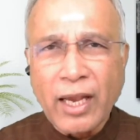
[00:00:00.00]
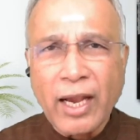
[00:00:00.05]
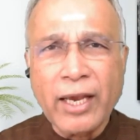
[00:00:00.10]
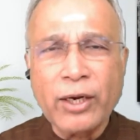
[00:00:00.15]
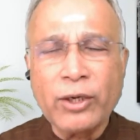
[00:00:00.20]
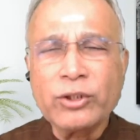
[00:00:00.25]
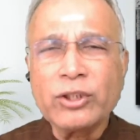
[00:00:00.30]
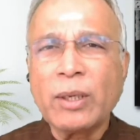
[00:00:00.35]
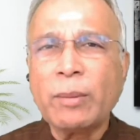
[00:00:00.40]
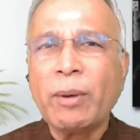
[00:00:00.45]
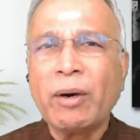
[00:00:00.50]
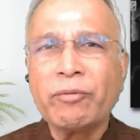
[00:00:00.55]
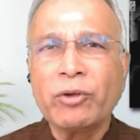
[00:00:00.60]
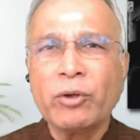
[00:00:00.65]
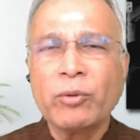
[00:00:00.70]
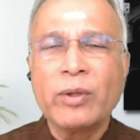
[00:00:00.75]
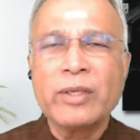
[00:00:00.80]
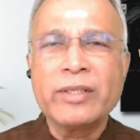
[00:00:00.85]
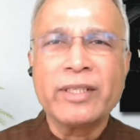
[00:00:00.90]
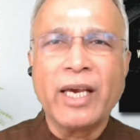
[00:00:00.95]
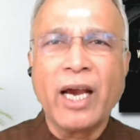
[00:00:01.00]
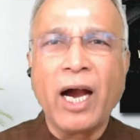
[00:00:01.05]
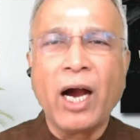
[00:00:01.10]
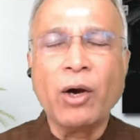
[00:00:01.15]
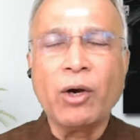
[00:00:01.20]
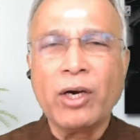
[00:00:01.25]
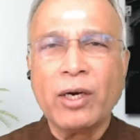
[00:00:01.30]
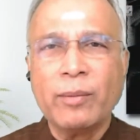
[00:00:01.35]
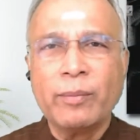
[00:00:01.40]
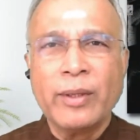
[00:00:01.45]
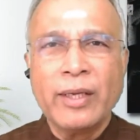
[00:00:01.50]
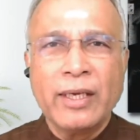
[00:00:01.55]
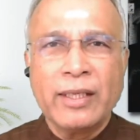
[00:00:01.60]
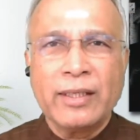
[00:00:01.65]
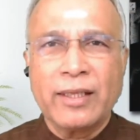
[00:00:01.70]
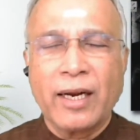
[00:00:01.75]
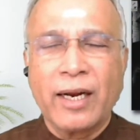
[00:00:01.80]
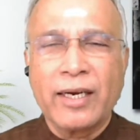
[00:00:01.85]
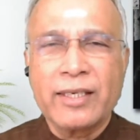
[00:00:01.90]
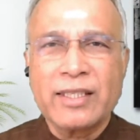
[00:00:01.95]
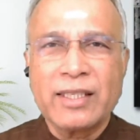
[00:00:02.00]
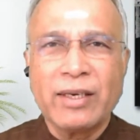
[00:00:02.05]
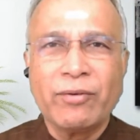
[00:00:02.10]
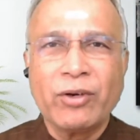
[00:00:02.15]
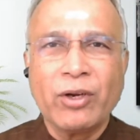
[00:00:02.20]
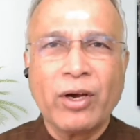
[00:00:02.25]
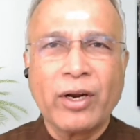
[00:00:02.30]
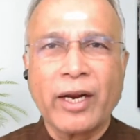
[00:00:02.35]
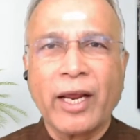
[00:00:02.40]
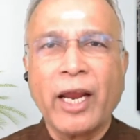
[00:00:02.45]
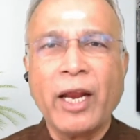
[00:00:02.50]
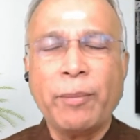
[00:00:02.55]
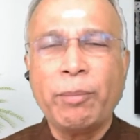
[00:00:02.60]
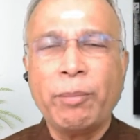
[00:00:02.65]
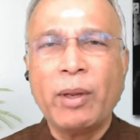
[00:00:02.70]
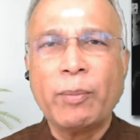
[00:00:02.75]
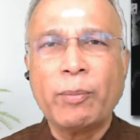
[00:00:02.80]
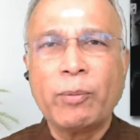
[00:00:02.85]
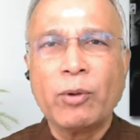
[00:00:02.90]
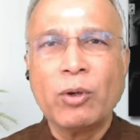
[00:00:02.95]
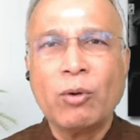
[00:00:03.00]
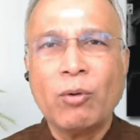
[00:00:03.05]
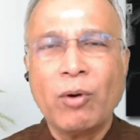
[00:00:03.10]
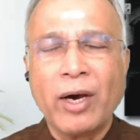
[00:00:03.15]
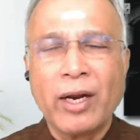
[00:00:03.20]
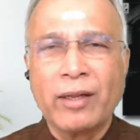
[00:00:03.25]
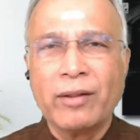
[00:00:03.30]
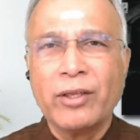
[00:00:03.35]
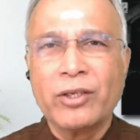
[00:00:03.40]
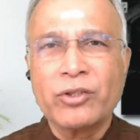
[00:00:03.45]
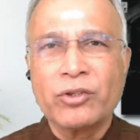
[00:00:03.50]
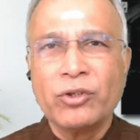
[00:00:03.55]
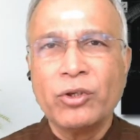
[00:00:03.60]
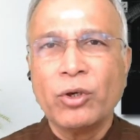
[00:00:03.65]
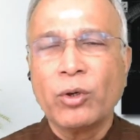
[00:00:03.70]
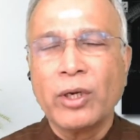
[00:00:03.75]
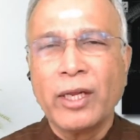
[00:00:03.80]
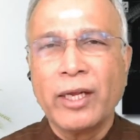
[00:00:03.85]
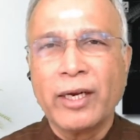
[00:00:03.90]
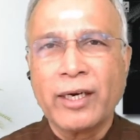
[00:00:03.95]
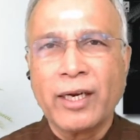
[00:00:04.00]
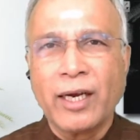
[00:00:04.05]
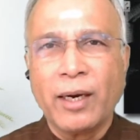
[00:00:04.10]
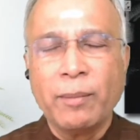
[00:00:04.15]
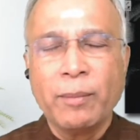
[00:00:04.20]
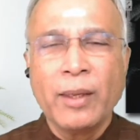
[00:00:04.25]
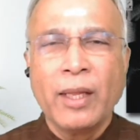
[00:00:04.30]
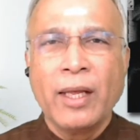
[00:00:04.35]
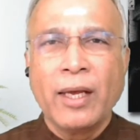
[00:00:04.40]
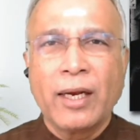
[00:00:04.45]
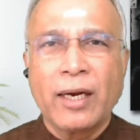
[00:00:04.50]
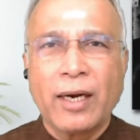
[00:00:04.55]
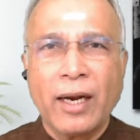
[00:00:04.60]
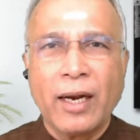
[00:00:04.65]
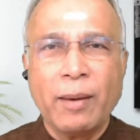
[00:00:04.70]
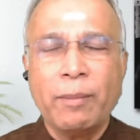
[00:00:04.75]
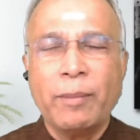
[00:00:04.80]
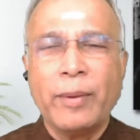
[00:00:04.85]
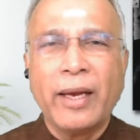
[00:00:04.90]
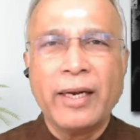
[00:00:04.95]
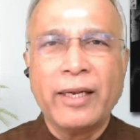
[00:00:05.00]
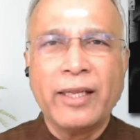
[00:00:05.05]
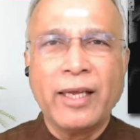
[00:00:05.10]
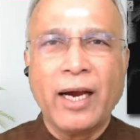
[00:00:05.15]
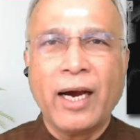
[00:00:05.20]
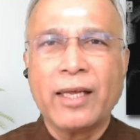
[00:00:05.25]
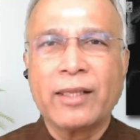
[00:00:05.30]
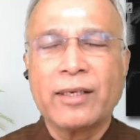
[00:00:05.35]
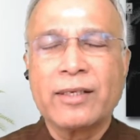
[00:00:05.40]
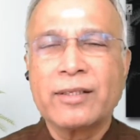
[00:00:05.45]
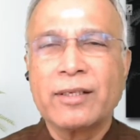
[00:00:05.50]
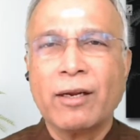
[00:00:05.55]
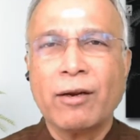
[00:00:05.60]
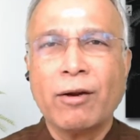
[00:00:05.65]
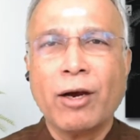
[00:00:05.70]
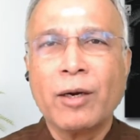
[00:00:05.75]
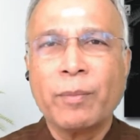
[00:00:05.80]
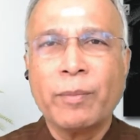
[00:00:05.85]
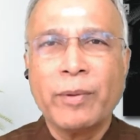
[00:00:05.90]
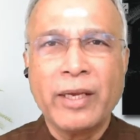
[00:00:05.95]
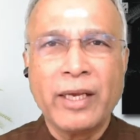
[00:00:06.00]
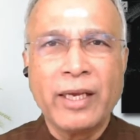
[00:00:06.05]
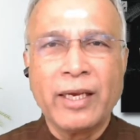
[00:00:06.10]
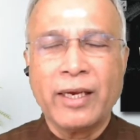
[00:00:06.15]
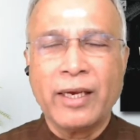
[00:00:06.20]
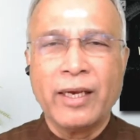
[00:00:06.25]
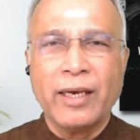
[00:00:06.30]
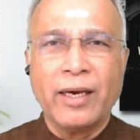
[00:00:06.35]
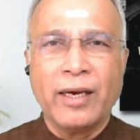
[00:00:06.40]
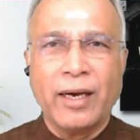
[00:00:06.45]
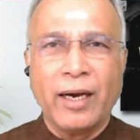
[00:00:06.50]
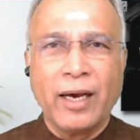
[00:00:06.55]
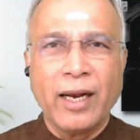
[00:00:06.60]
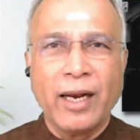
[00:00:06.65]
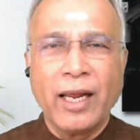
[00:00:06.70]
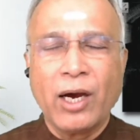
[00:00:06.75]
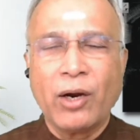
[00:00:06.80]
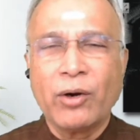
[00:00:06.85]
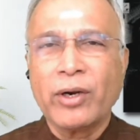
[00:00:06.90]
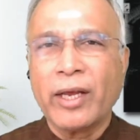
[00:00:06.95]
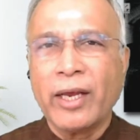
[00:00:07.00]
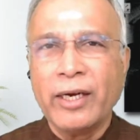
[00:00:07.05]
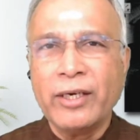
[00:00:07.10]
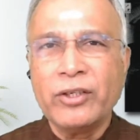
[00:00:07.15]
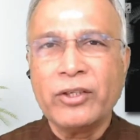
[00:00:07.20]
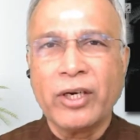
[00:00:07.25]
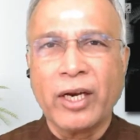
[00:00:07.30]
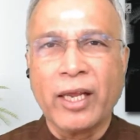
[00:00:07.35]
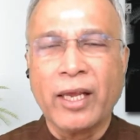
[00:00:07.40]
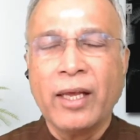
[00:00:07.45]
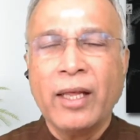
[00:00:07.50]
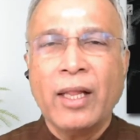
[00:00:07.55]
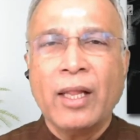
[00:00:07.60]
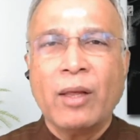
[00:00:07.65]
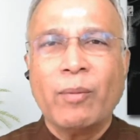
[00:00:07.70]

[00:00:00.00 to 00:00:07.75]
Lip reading: I know some of you will say, how come there are 7 or 8 people who are in this nuclear club and the others are not being allowed entry?